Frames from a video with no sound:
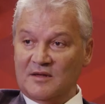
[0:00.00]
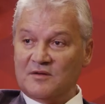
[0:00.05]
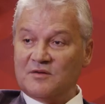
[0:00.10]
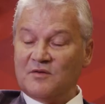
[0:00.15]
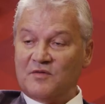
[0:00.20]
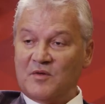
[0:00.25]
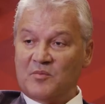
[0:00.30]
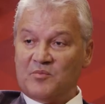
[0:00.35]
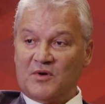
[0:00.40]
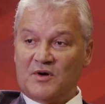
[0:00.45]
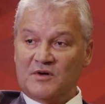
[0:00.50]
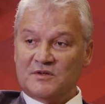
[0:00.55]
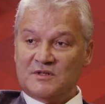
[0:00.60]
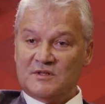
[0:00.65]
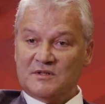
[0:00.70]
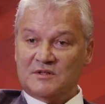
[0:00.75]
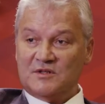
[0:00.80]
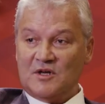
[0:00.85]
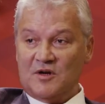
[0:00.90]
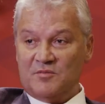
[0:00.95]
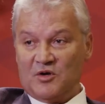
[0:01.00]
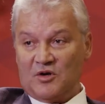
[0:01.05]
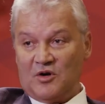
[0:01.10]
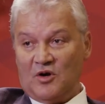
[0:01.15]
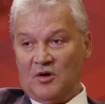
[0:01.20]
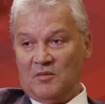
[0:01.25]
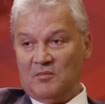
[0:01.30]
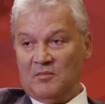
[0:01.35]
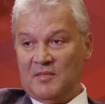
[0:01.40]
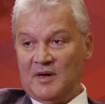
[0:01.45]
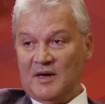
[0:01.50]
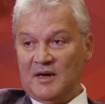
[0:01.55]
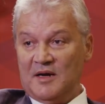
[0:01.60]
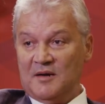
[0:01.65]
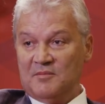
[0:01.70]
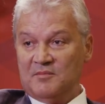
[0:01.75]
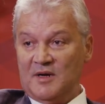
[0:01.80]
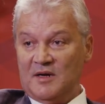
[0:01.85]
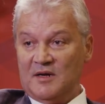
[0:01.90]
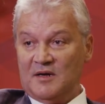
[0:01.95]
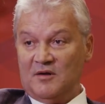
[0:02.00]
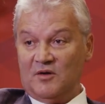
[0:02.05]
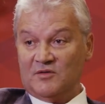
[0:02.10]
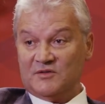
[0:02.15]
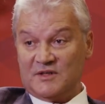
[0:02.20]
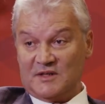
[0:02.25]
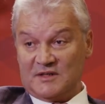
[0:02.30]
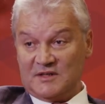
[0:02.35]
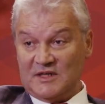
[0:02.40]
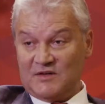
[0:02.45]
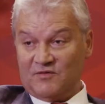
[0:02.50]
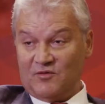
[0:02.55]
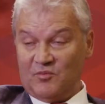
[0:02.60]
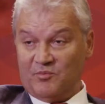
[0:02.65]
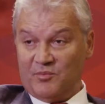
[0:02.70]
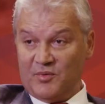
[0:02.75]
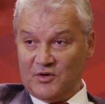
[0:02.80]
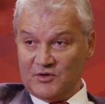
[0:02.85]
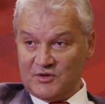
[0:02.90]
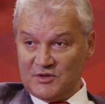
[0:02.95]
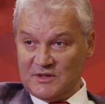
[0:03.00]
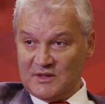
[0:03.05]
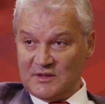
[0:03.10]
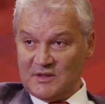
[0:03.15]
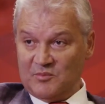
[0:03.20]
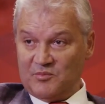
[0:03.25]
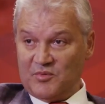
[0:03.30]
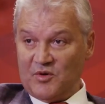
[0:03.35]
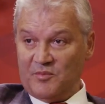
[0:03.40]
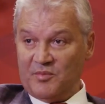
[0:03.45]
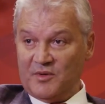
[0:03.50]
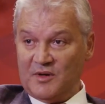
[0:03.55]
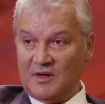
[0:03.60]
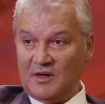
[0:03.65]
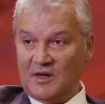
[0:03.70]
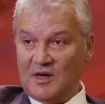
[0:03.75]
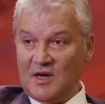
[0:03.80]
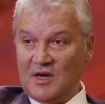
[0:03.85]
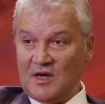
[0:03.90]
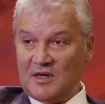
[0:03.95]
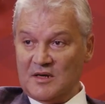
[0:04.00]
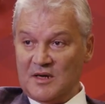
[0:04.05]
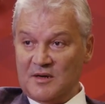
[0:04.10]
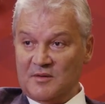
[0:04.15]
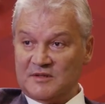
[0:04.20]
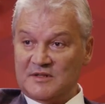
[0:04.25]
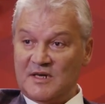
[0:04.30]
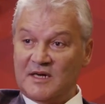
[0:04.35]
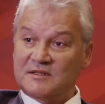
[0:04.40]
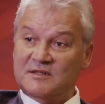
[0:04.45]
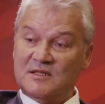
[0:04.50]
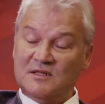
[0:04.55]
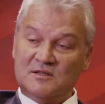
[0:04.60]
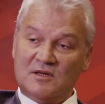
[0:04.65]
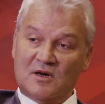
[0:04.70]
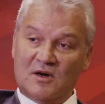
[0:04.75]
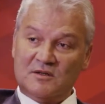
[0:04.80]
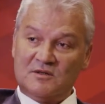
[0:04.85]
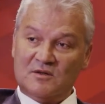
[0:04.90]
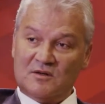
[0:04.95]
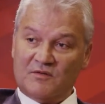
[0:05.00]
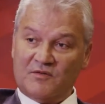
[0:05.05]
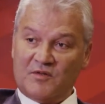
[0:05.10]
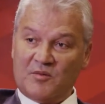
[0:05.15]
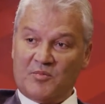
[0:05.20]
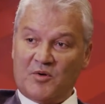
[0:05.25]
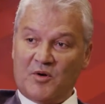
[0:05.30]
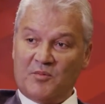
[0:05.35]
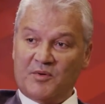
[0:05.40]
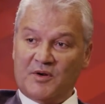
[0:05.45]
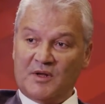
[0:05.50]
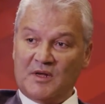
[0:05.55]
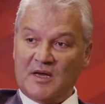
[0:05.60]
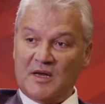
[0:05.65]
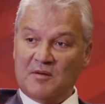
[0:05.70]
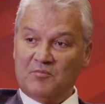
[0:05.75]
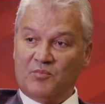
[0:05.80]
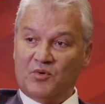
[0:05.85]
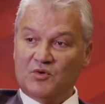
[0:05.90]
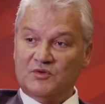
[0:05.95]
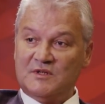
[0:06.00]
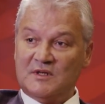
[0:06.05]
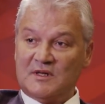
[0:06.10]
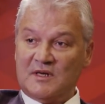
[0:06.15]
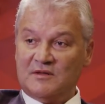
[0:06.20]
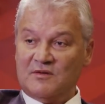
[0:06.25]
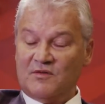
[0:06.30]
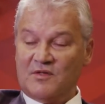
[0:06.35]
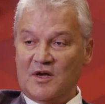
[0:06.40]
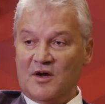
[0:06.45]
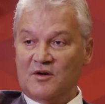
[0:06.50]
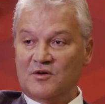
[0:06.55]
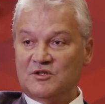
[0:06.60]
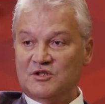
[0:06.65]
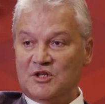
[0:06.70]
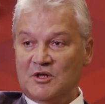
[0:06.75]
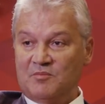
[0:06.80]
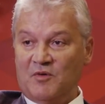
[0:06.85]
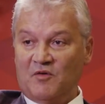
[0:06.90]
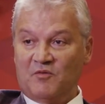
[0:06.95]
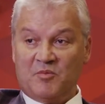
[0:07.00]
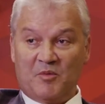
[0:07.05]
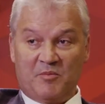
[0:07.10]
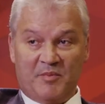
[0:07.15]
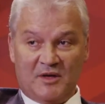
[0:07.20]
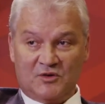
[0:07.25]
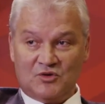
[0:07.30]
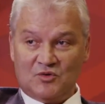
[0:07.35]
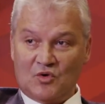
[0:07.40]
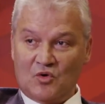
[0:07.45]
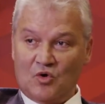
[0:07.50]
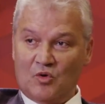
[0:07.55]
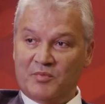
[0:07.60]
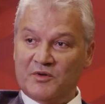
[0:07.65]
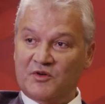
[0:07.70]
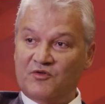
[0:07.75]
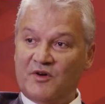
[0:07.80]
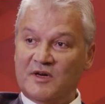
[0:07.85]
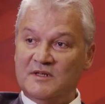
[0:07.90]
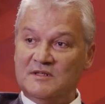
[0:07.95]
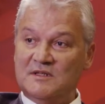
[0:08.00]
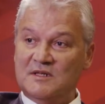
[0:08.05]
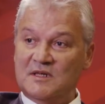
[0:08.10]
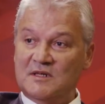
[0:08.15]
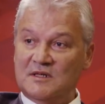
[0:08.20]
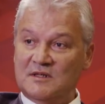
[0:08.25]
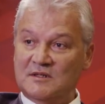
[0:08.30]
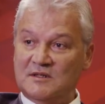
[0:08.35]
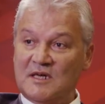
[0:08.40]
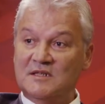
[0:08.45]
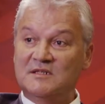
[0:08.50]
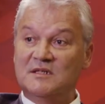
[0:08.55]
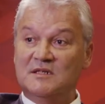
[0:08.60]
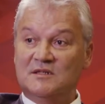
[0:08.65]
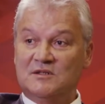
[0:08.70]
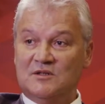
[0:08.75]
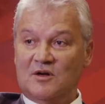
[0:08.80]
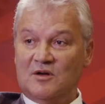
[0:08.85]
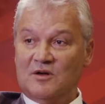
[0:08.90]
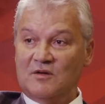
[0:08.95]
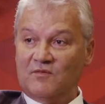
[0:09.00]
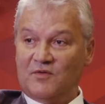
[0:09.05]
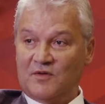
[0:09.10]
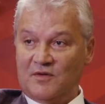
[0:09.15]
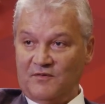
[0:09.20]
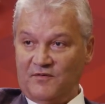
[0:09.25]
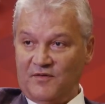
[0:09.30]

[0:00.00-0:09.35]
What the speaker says: end of the process, DomaCom, on successful purchasing the property, takes the title of the property and puts it under the ownership of perpetual corporate trustees as custodian for the